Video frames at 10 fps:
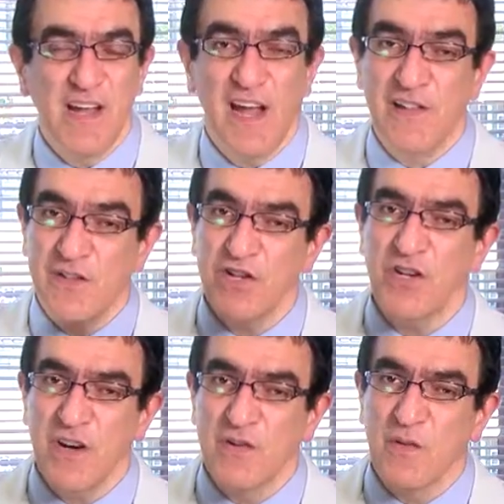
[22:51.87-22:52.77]

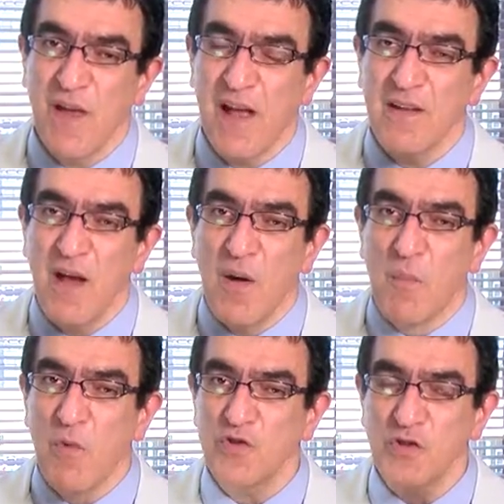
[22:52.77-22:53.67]
Additional to that,
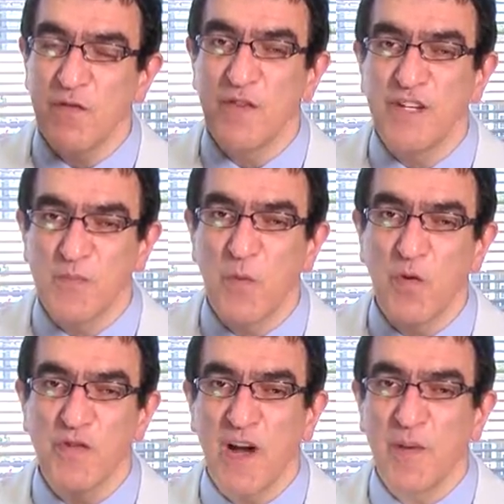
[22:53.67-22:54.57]
most of these
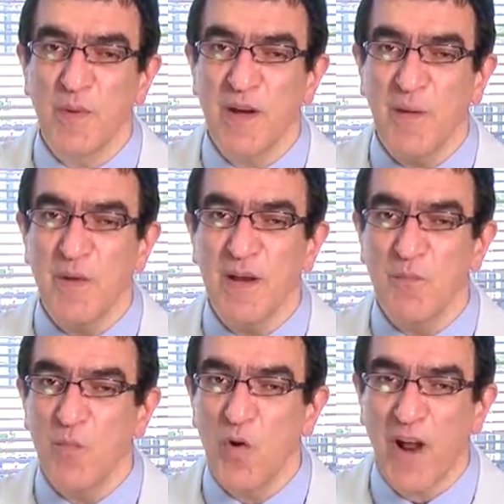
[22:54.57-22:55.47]
sports are
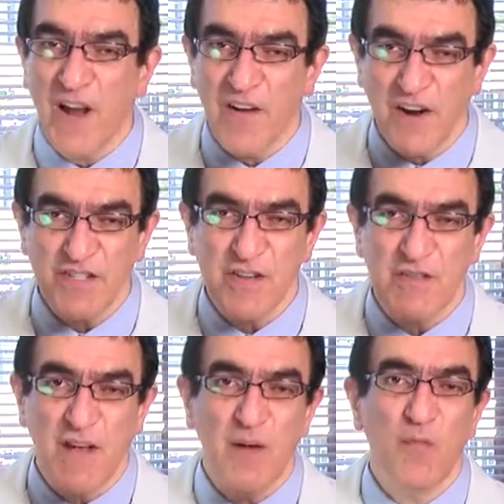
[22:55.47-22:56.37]
becoming more
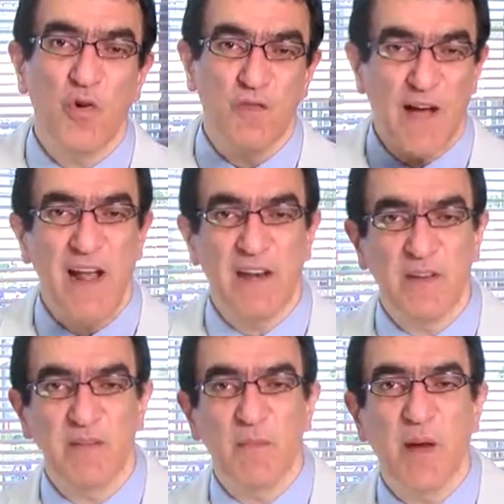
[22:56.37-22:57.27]
aggressive and more
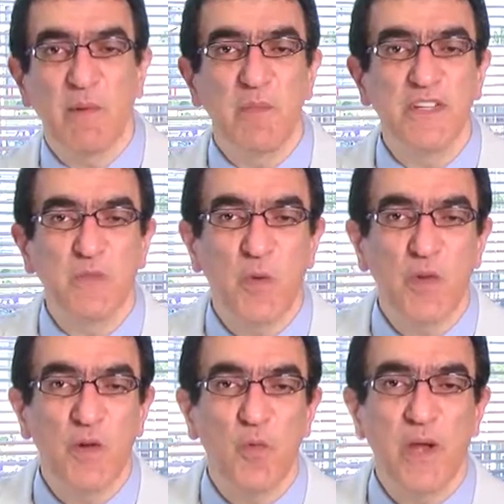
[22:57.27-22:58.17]
violent, probably
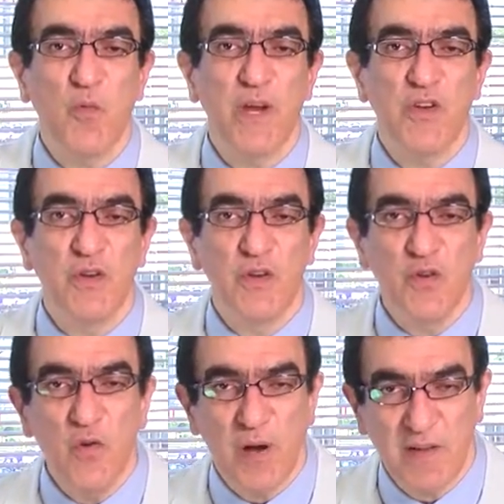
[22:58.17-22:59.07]
sport the way we
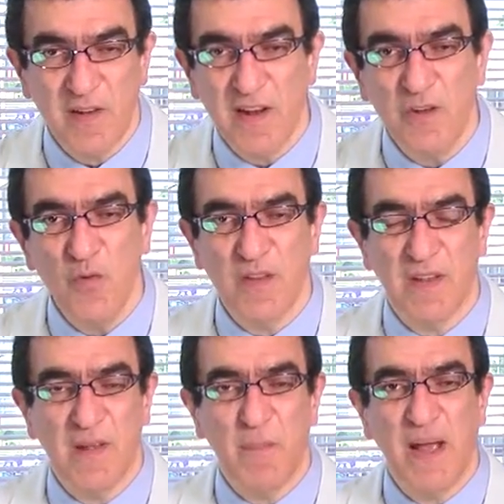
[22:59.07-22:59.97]
knew it
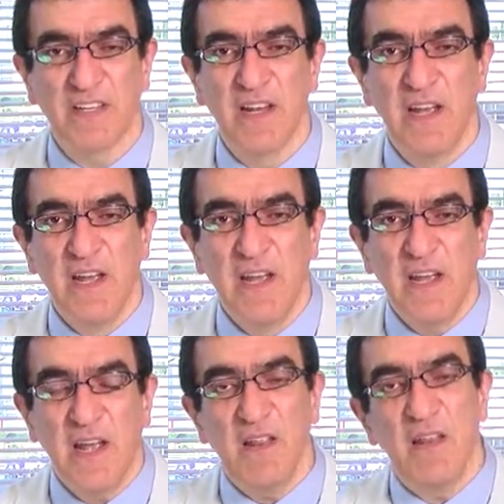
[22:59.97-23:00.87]
in the past.
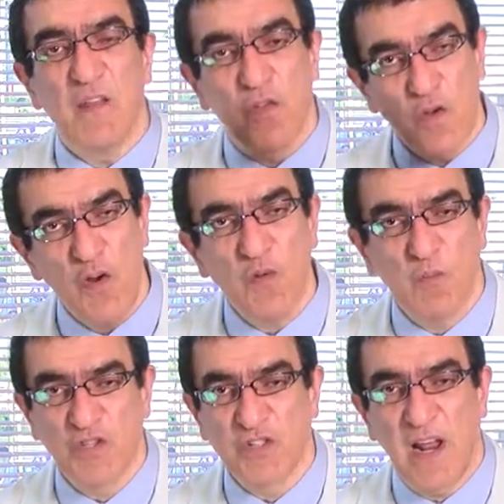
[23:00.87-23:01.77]
The third
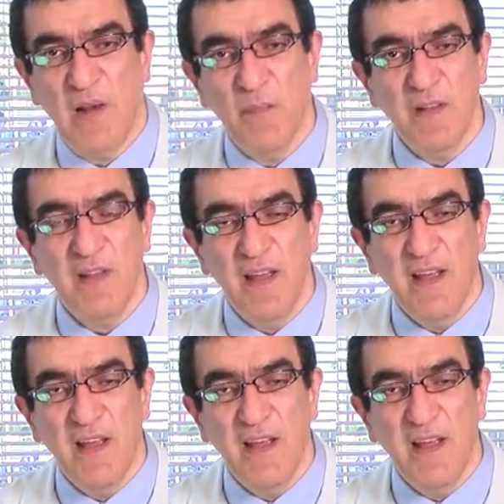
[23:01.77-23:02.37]
most element